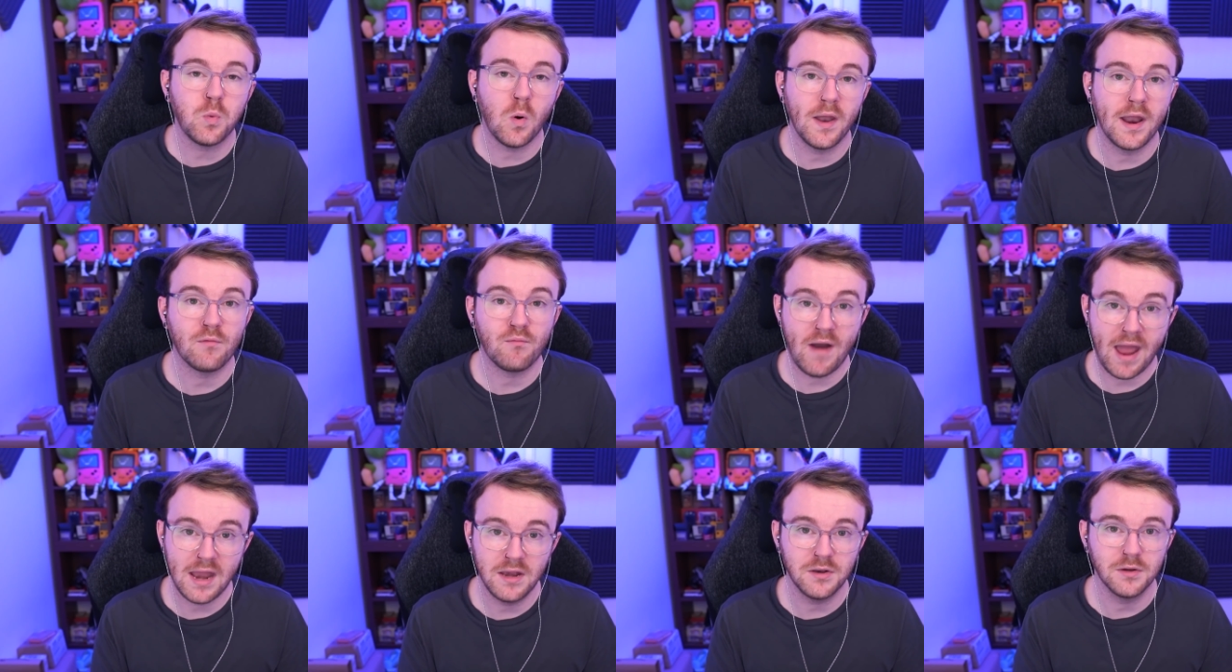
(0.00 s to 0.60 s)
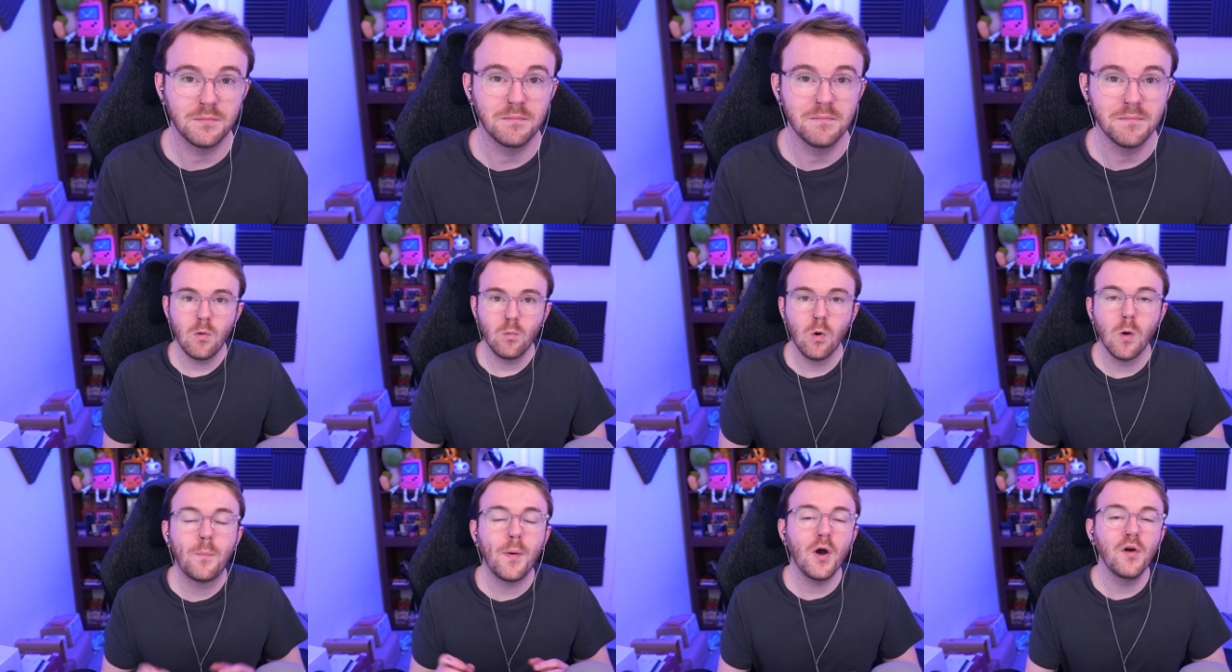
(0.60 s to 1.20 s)
one at random.
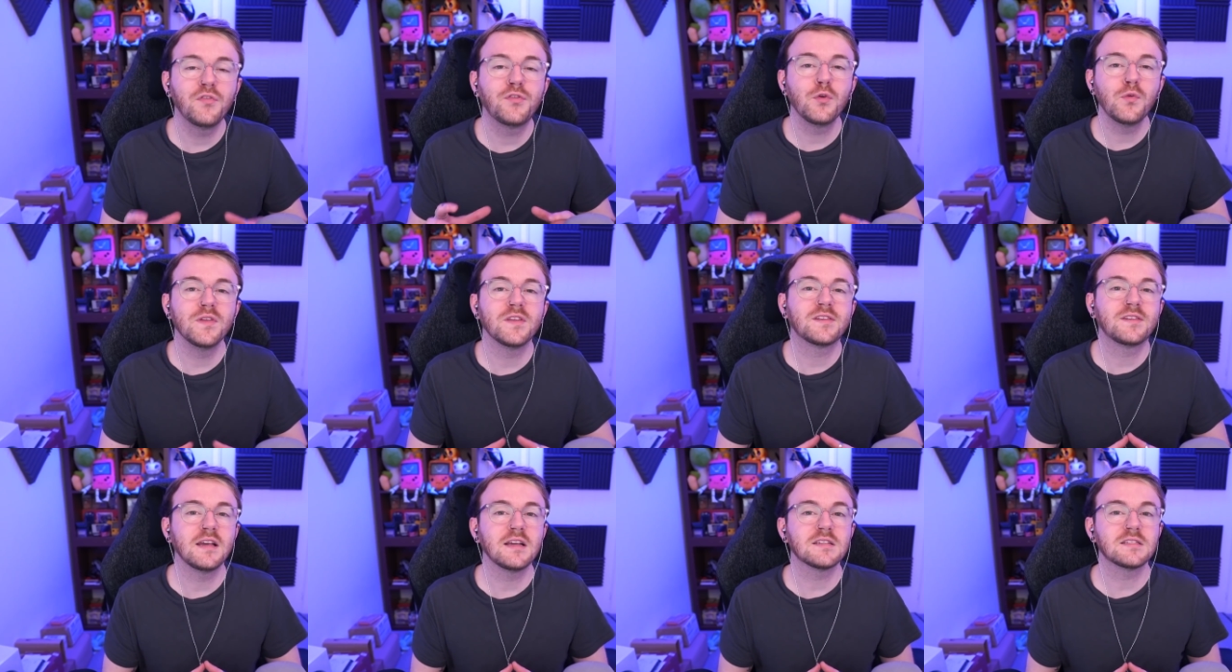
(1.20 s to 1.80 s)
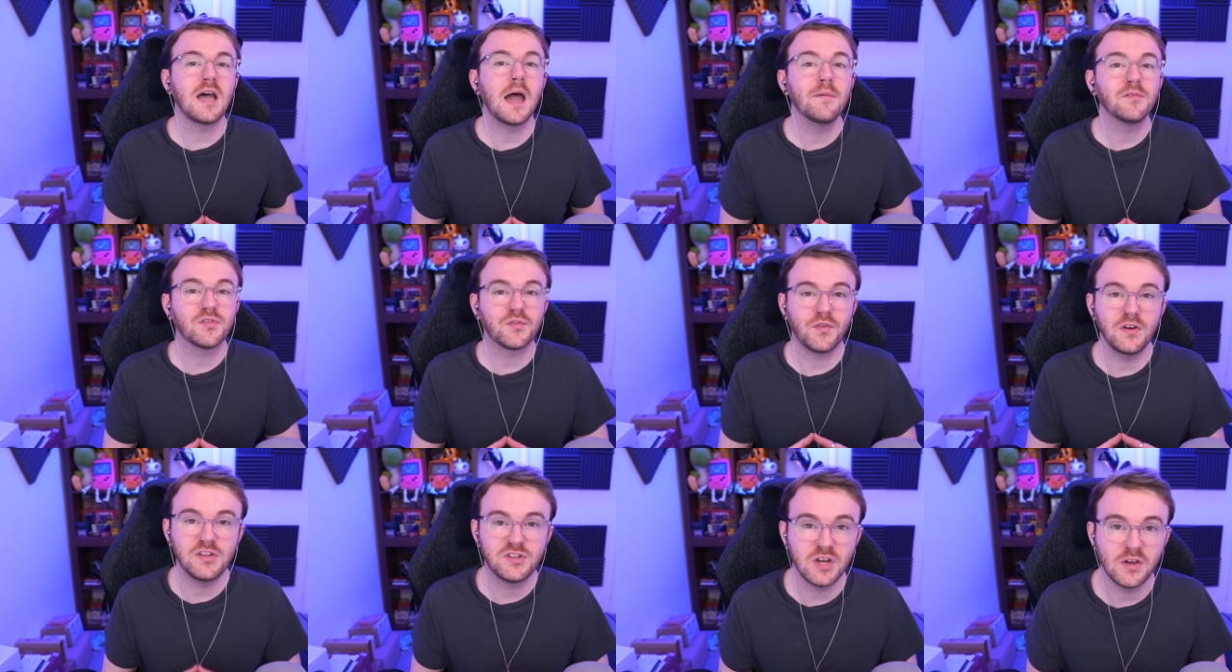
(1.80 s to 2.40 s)
We'll both do this six times
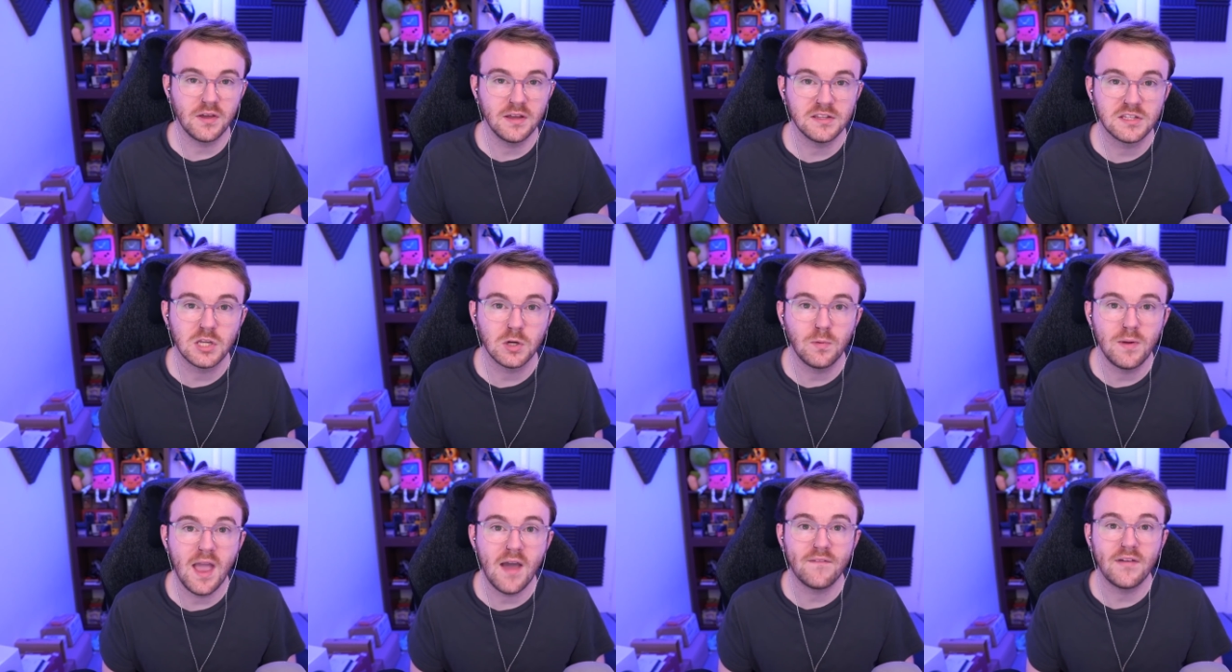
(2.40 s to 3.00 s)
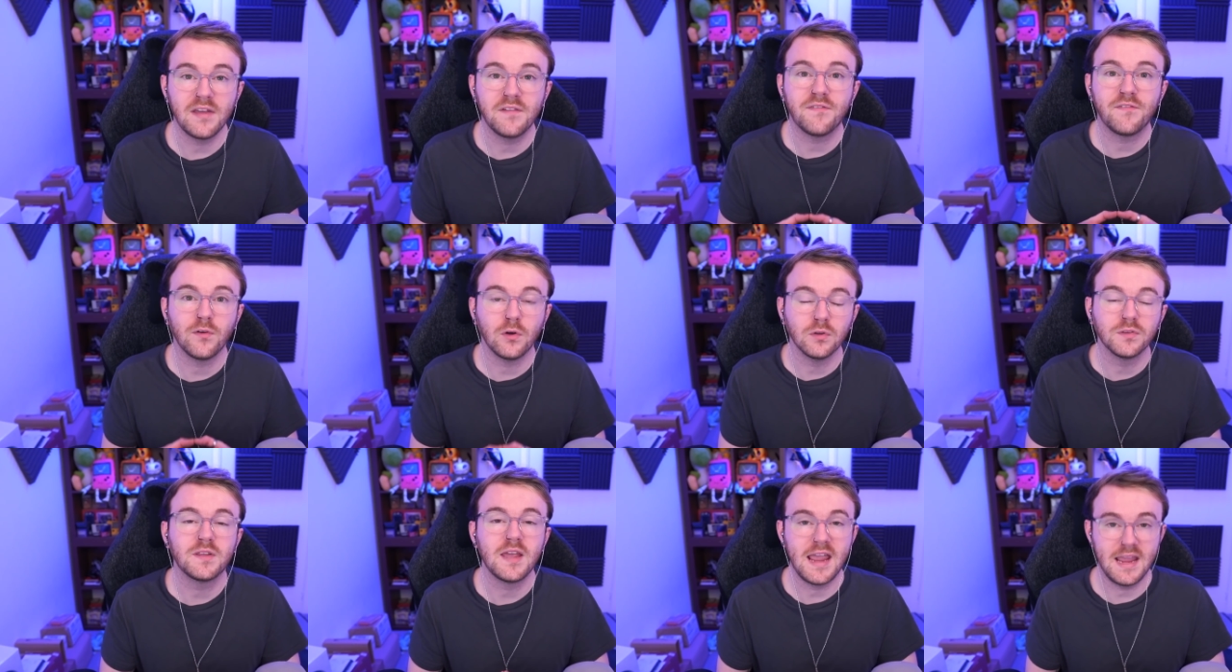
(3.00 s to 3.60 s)
for each other until we have a
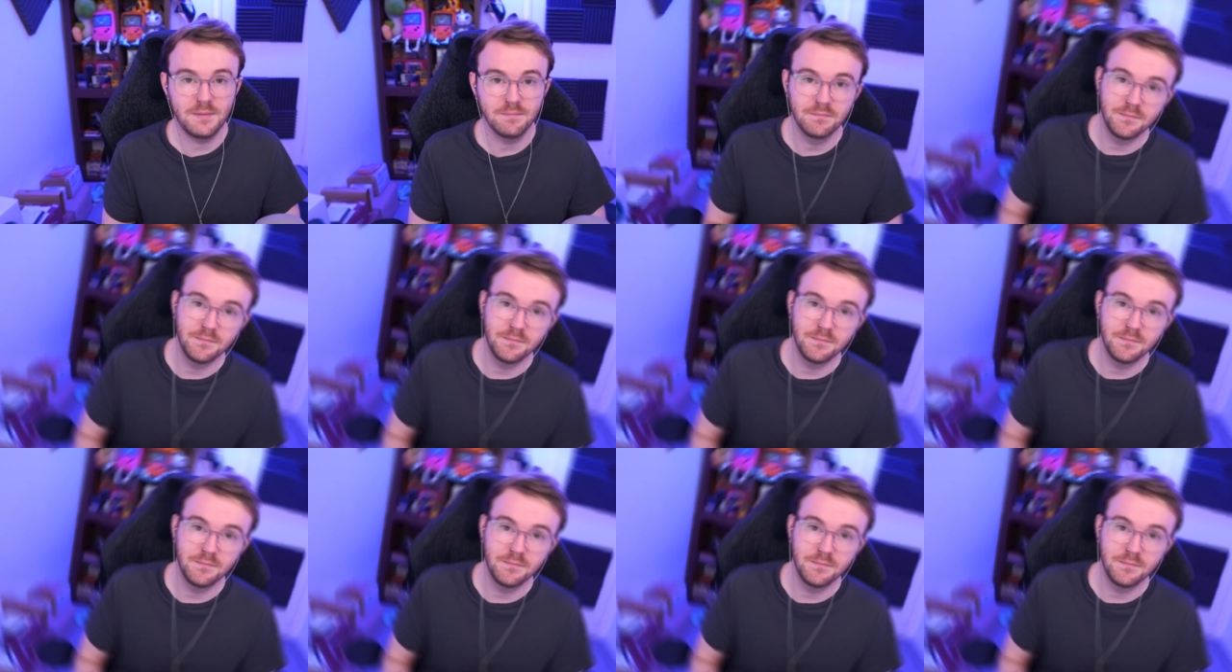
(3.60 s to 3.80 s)
full team.